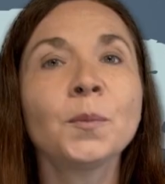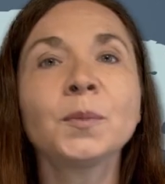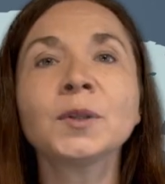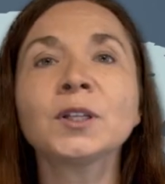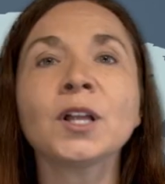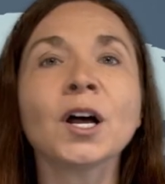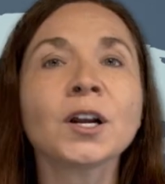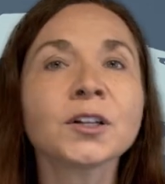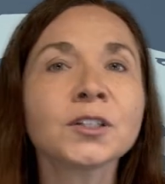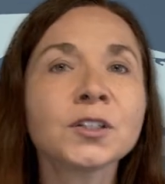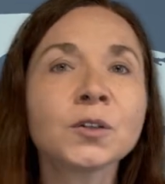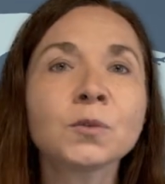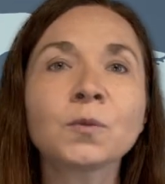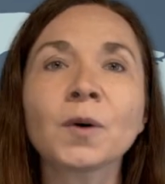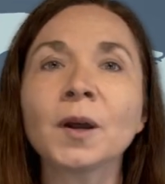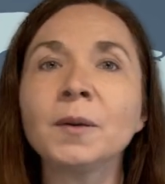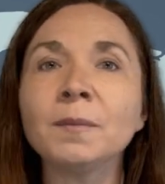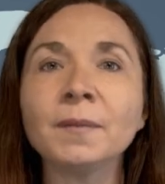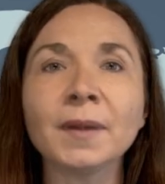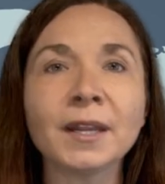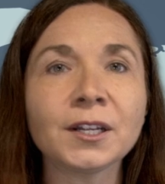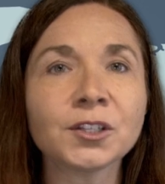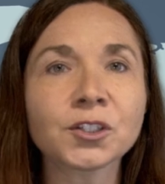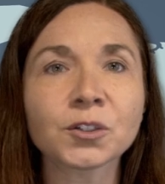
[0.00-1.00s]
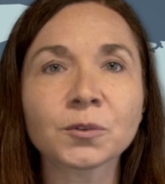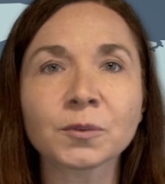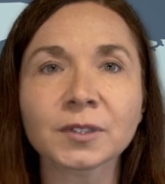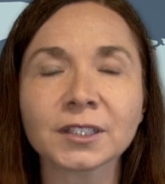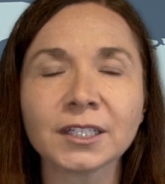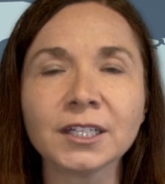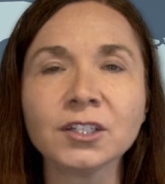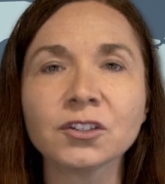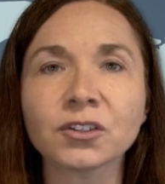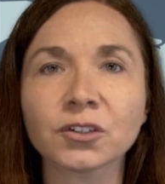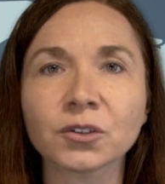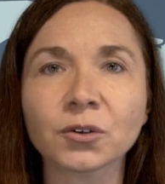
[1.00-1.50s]
belong to one major
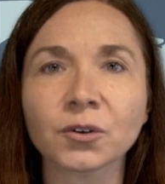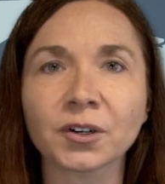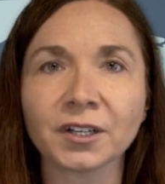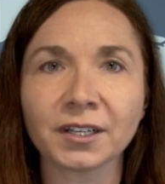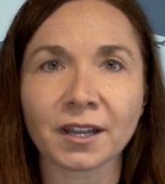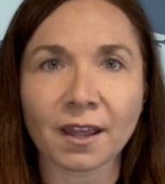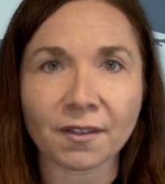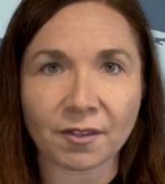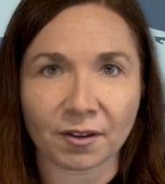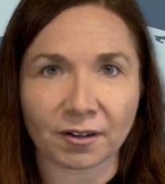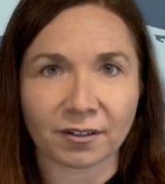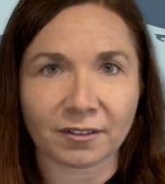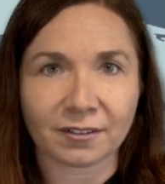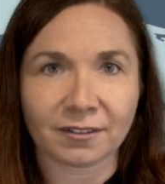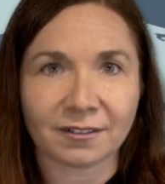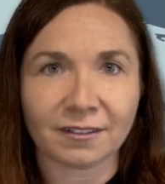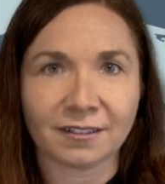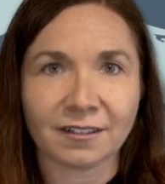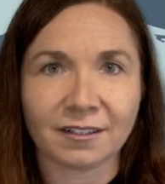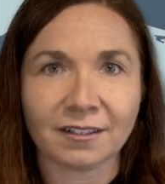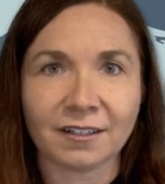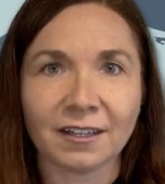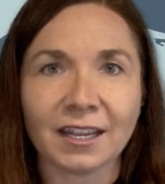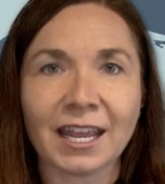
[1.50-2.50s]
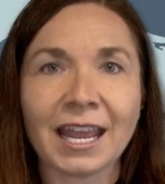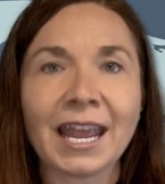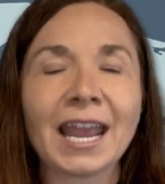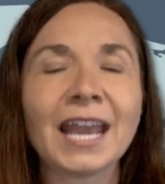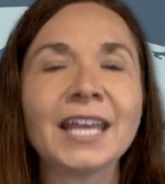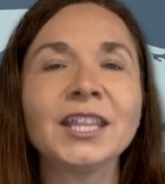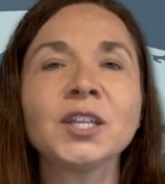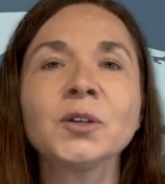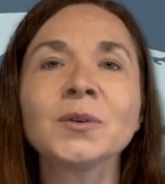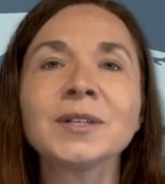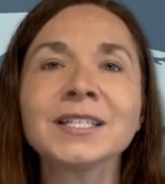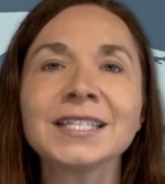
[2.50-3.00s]
religion or another.
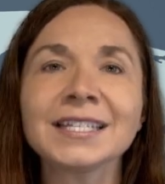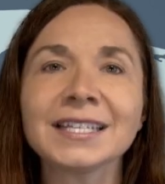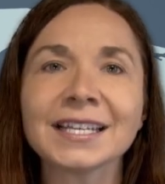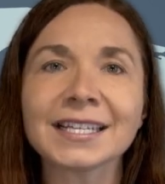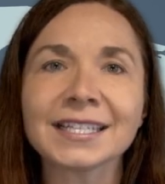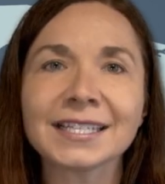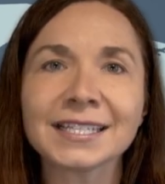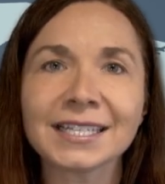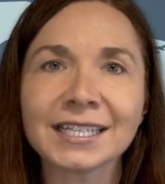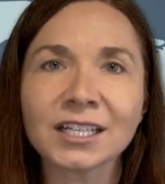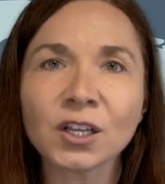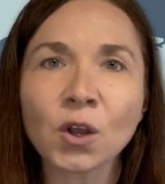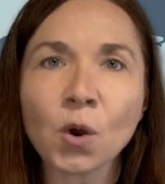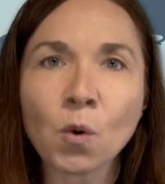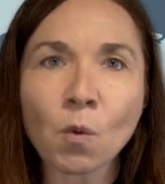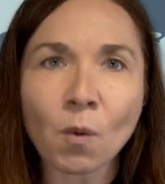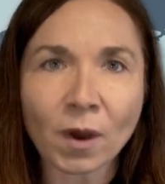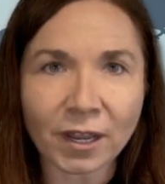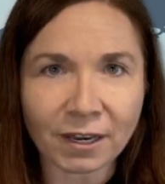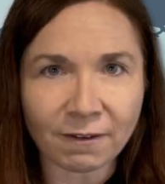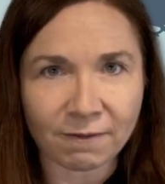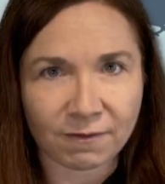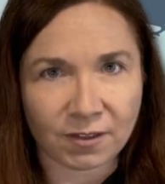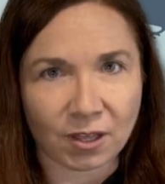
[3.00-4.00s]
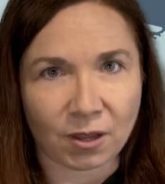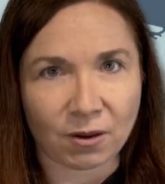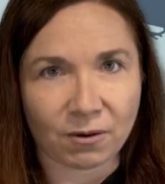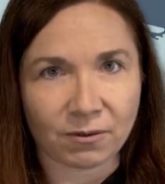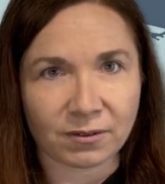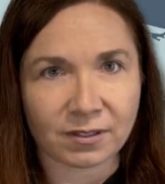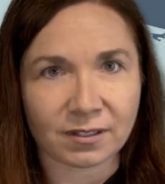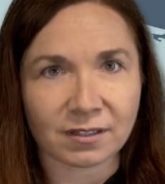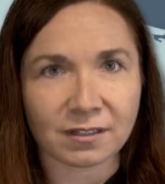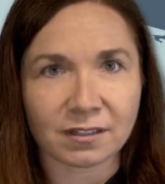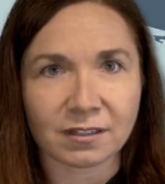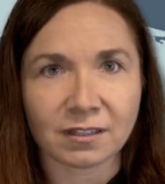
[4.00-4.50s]
And there isn't a single one of
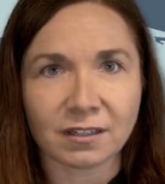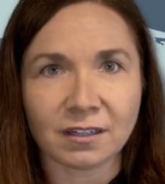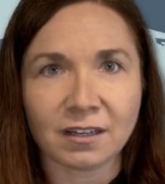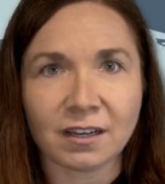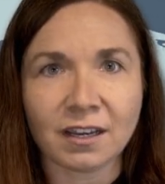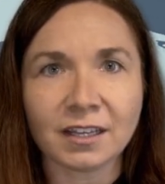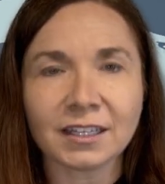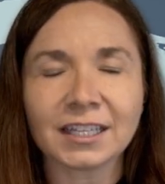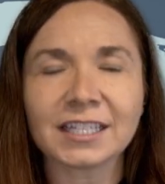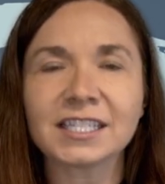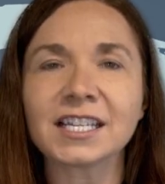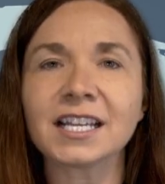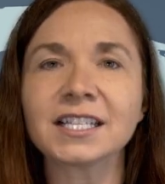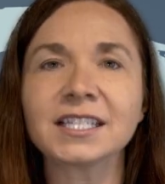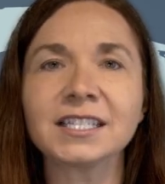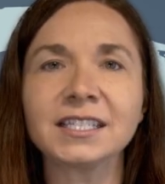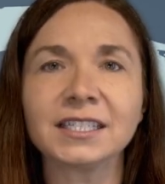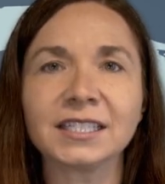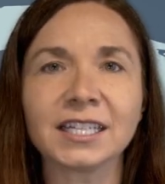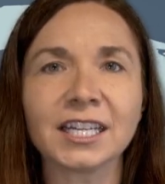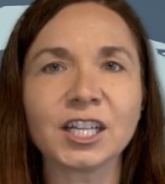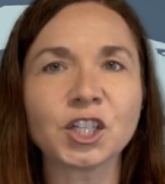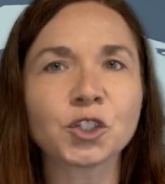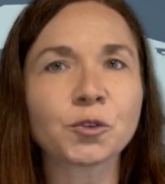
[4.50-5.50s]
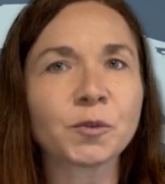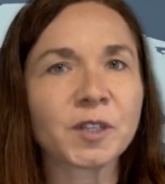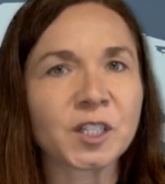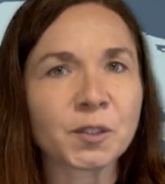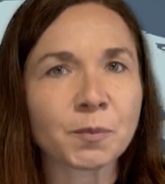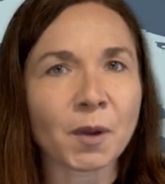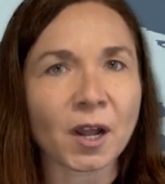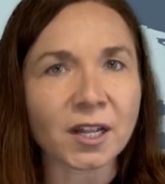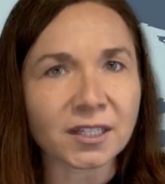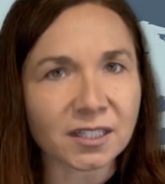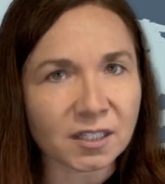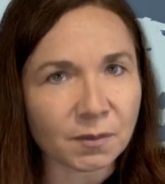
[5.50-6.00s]
those that doesn't teach
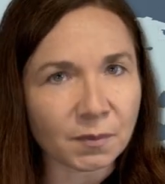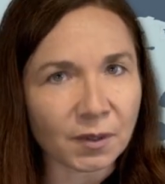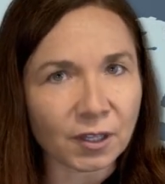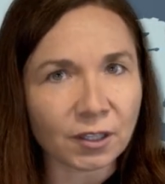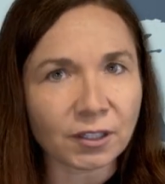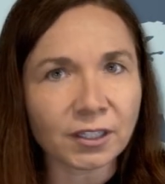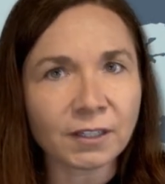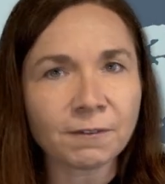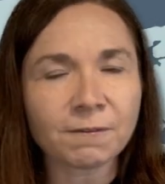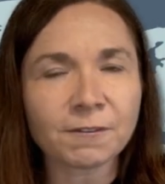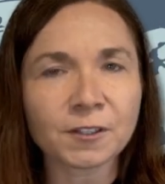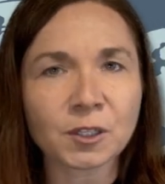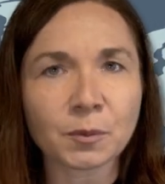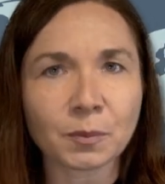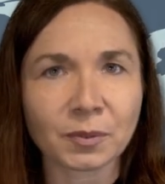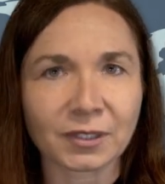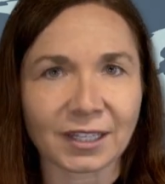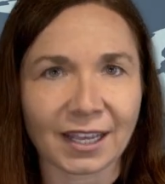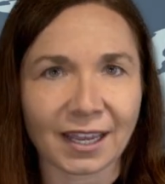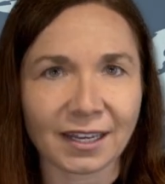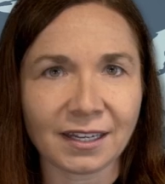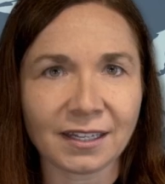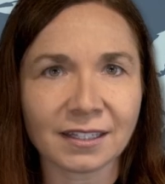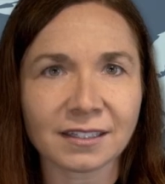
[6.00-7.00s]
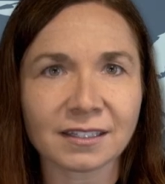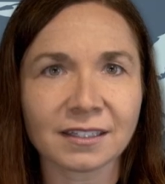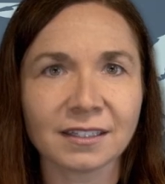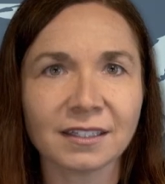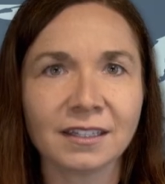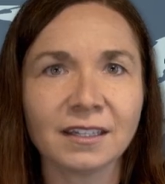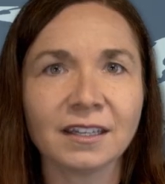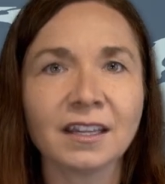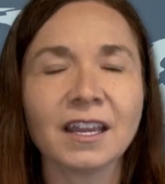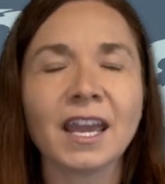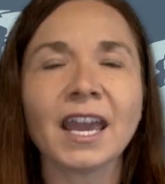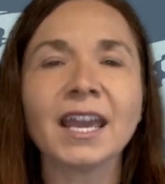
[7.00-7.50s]
responsibility for the planet
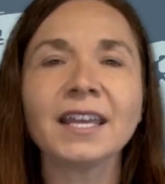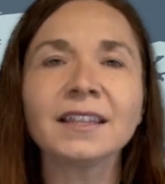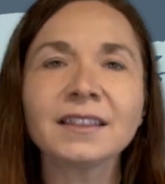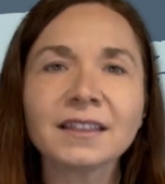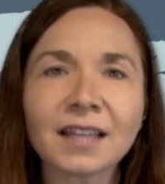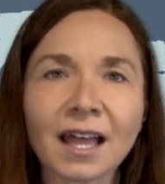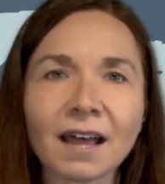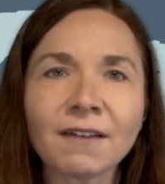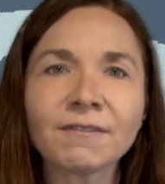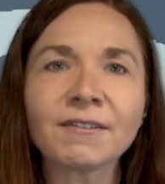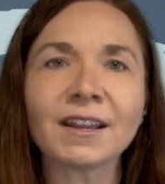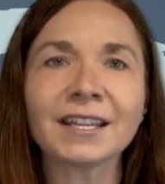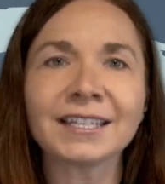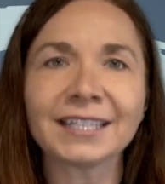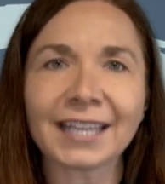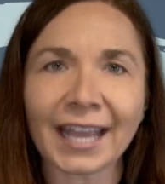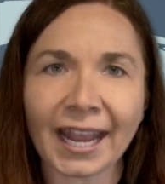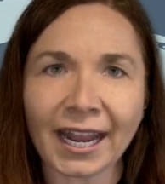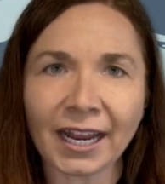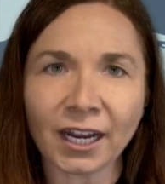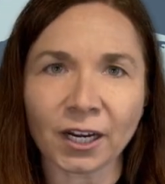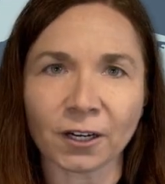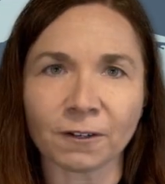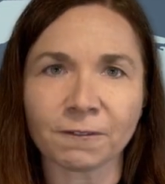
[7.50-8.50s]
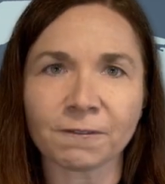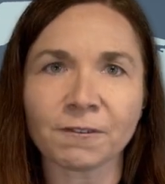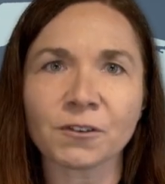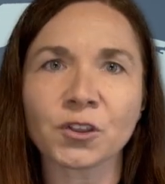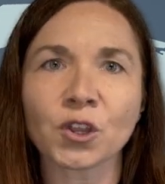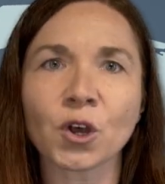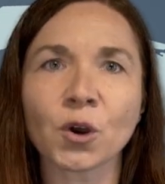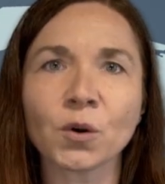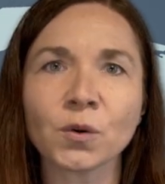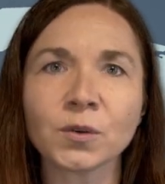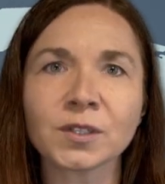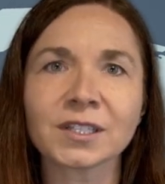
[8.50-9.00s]
and love and care for
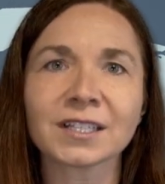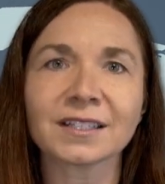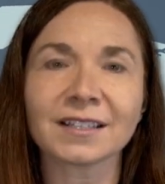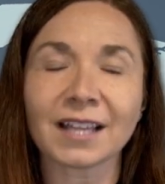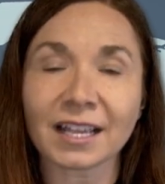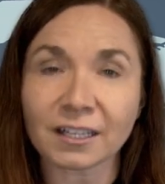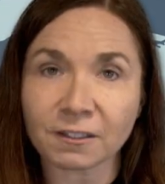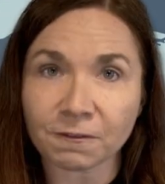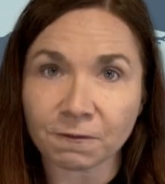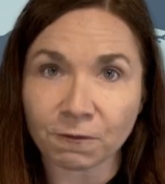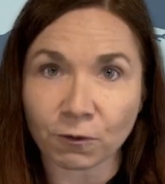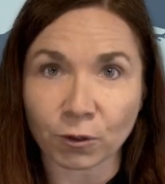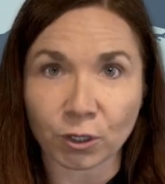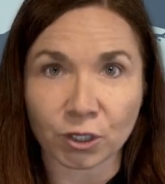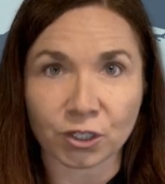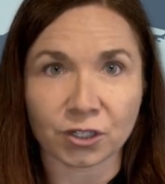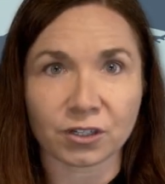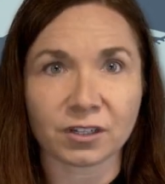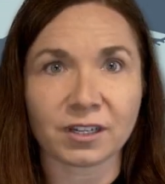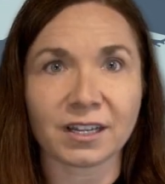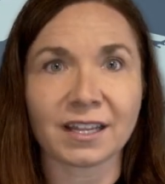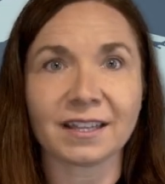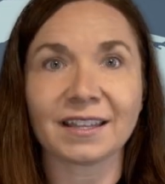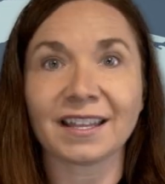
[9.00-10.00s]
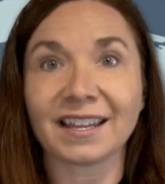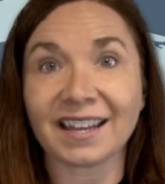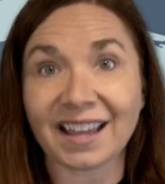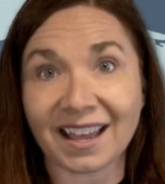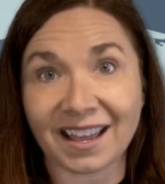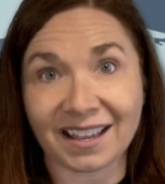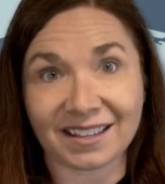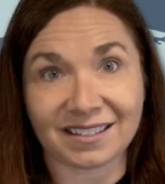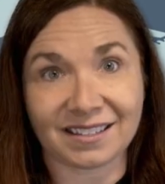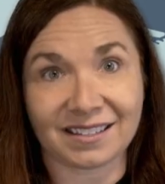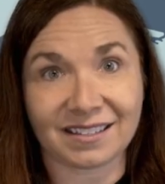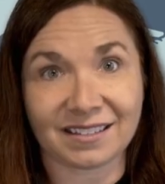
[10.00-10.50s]
those less fortunate than
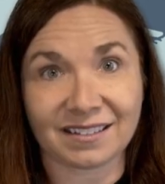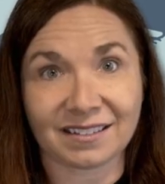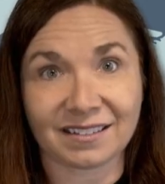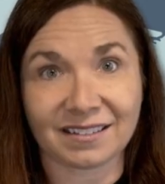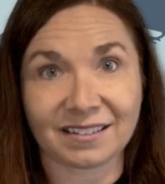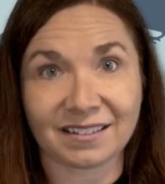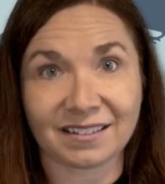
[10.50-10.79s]
us.